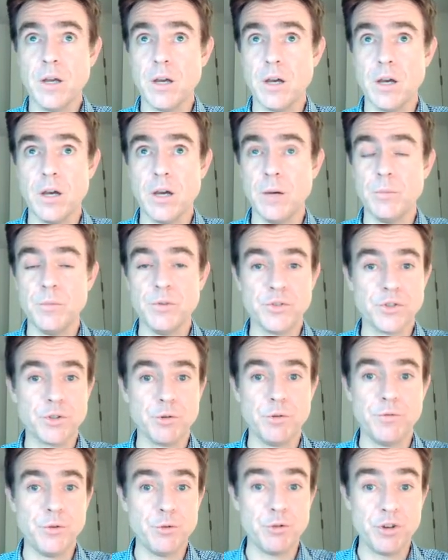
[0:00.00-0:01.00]
And so
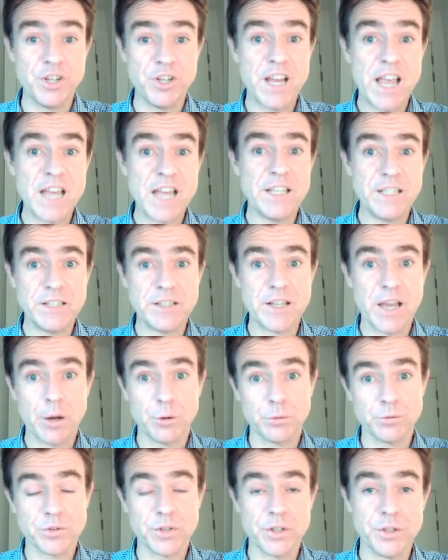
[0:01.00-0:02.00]
if you're in any
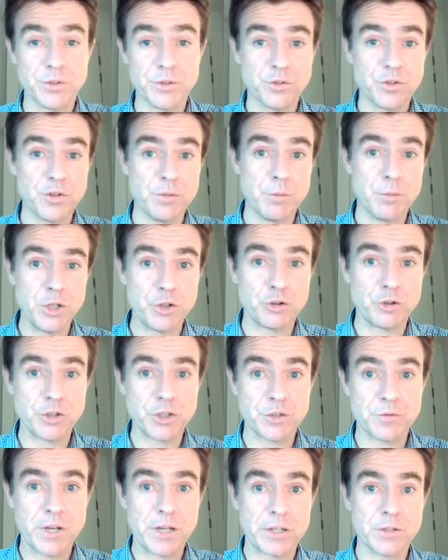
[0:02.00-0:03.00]
doubt as to the
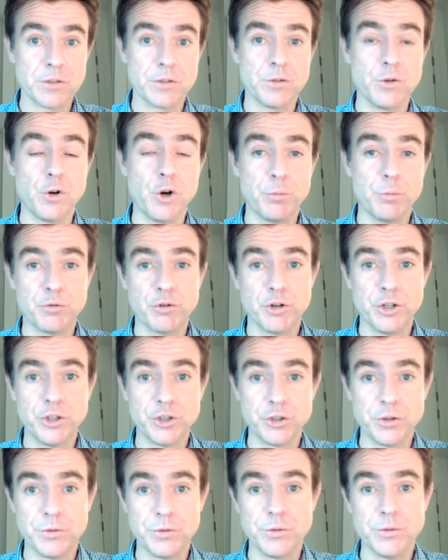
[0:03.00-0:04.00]
matrix vector
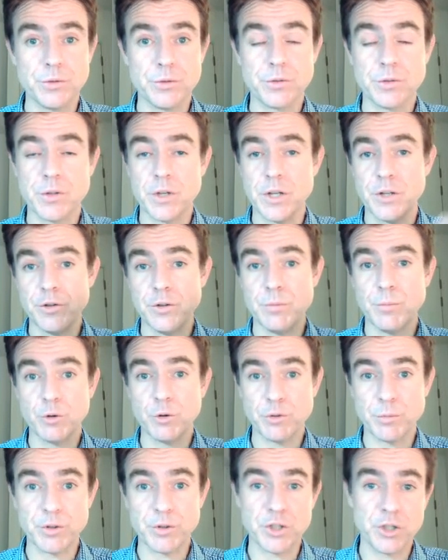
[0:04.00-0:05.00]
operations and the
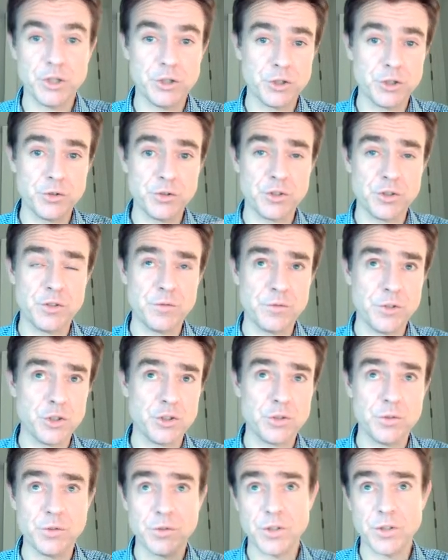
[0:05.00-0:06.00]
multiplications and
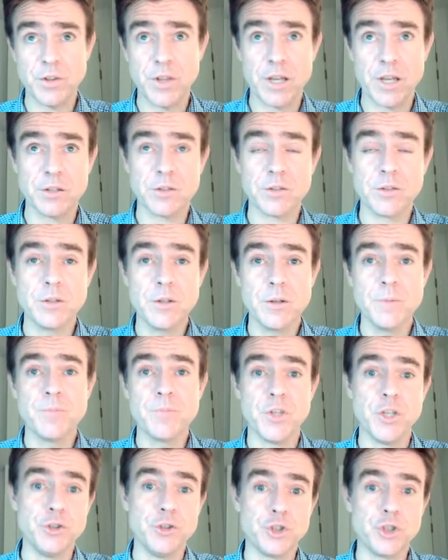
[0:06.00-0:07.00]
divisions in that
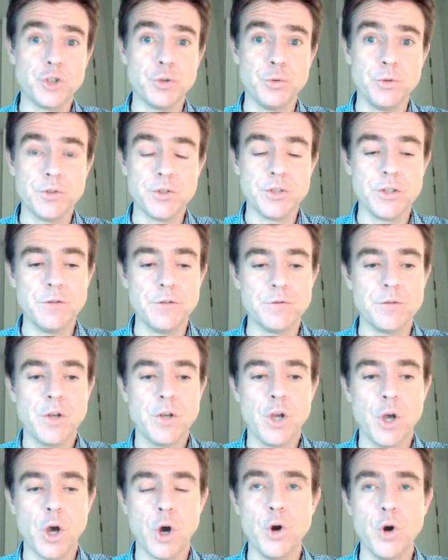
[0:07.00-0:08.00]
intuitive
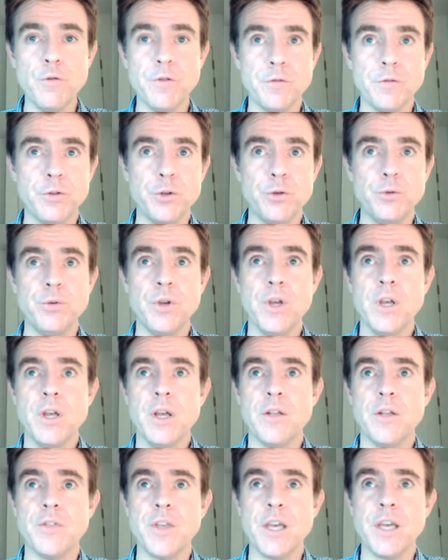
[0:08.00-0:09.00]
overview,
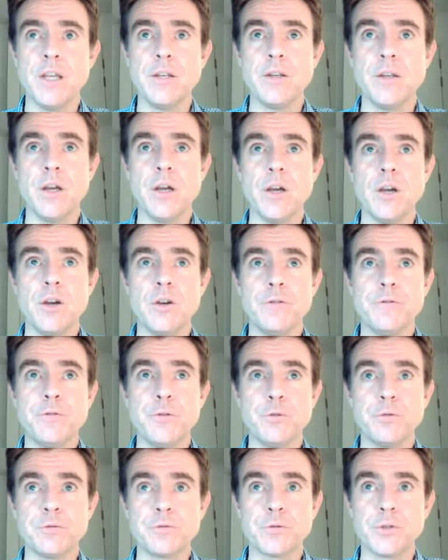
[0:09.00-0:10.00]
then
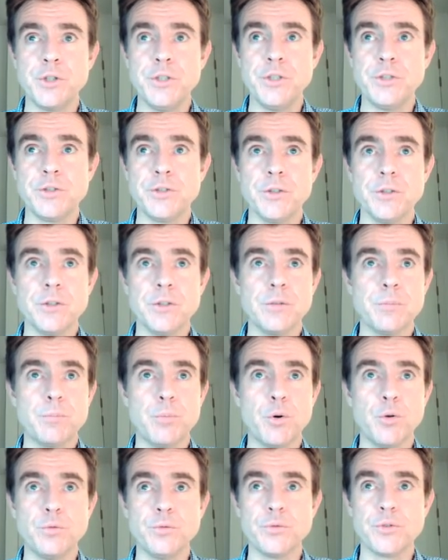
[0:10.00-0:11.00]
feel free to
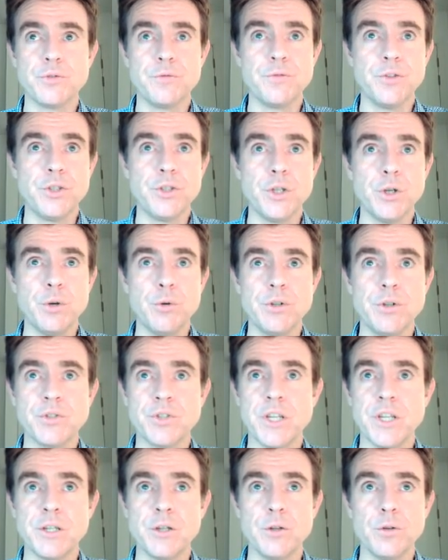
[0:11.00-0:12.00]
pause the video and
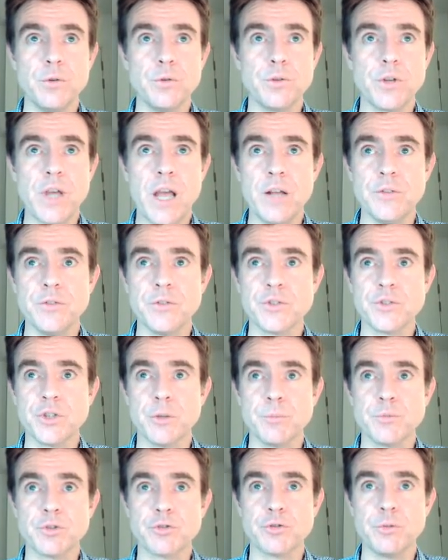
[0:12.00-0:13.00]
take a look at the
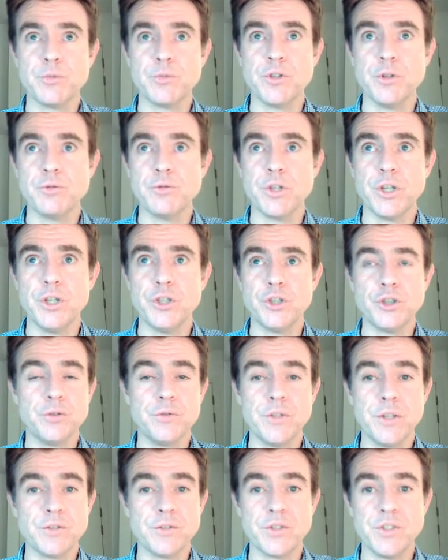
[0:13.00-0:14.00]
subscript notation.
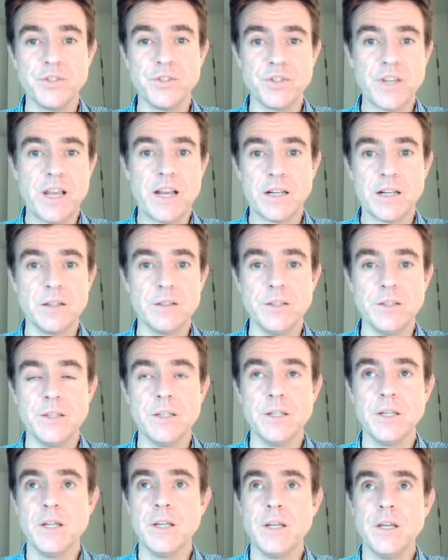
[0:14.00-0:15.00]
That's exactly
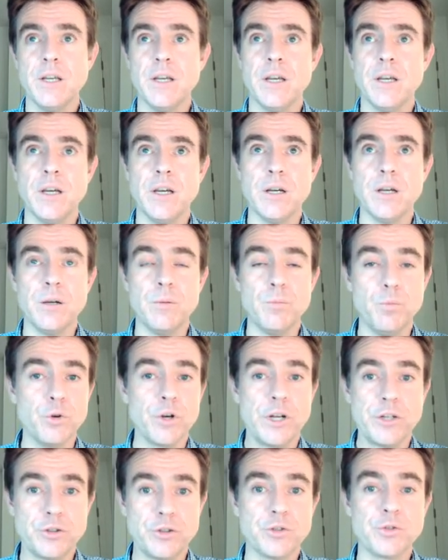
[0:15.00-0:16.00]
what
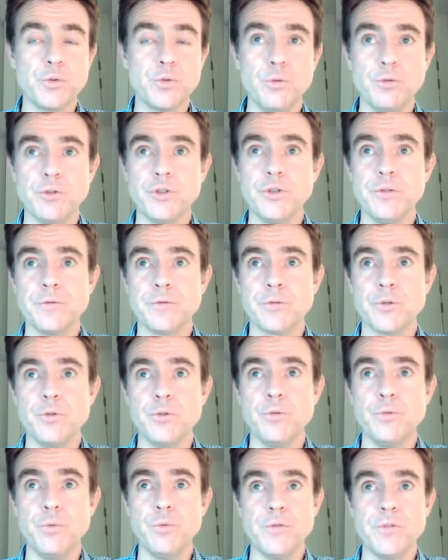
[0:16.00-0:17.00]
I just talked you
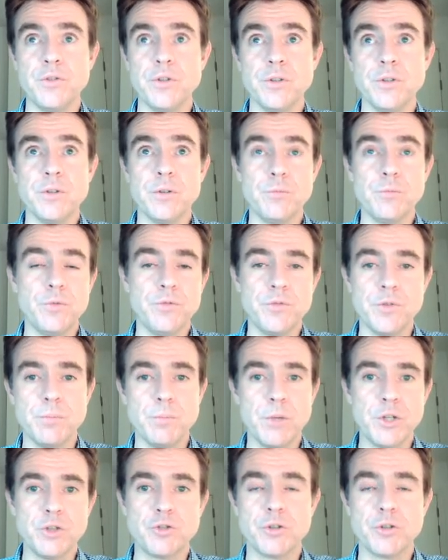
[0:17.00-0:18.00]
through with the
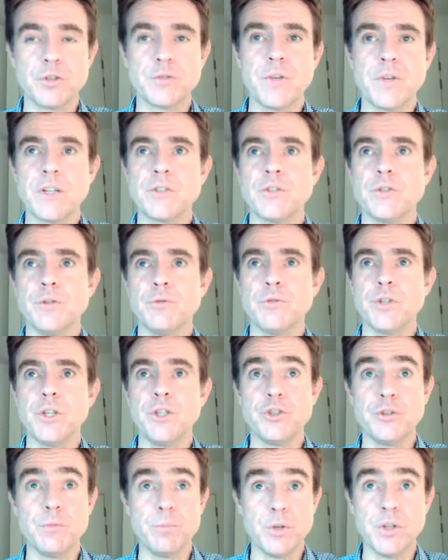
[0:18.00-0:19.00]
matrix vector
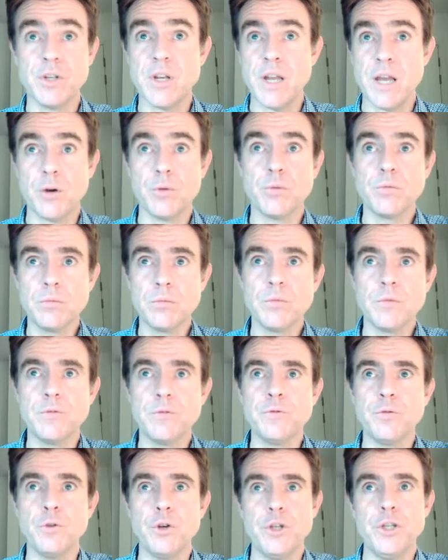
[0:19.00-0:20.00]
notation, but now
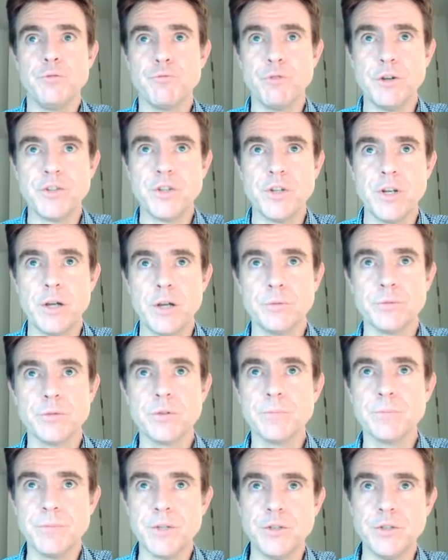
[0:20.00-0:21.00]
fully written out
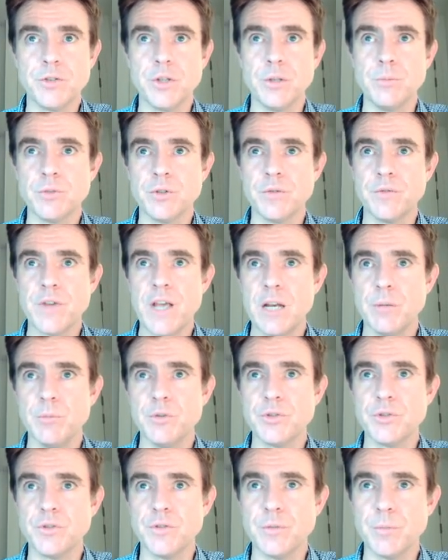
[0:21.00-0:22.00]
in terms of
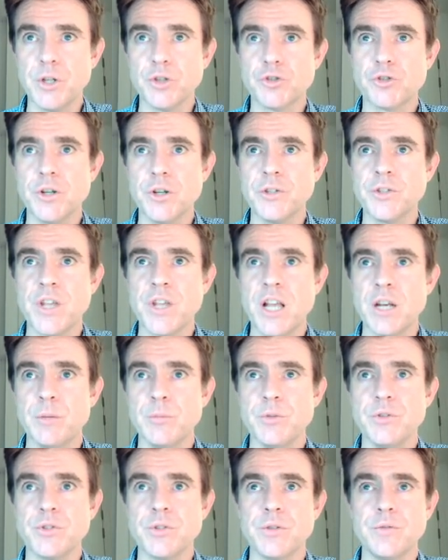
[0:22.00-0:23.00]
elements of the matrix,
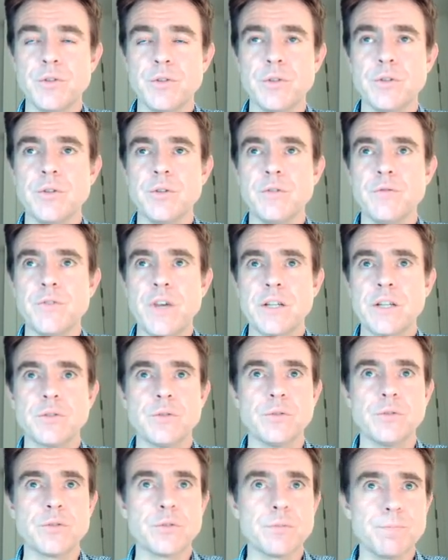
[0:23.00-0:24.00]
elements of the
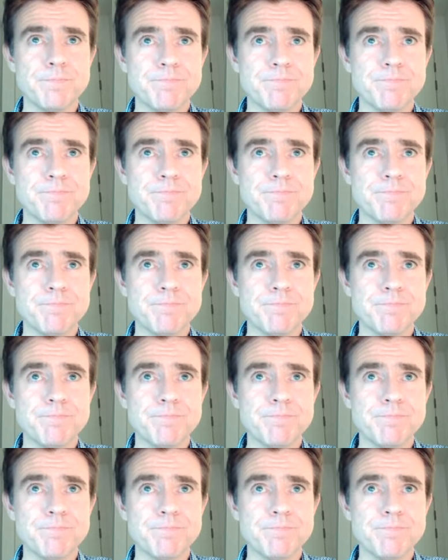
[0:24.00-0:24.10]
vectors.